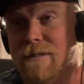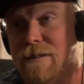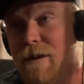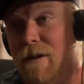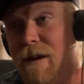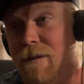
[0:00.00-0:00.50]

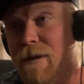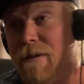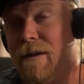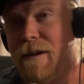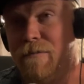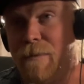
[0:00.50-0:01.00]
So I'd
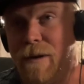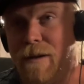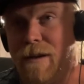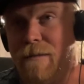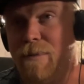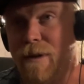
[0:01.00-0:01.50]
rather have my
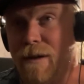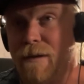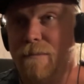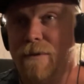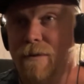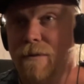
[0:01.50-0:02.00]
kid
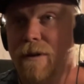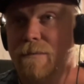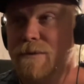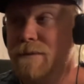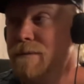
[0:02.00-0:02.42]
playing video games.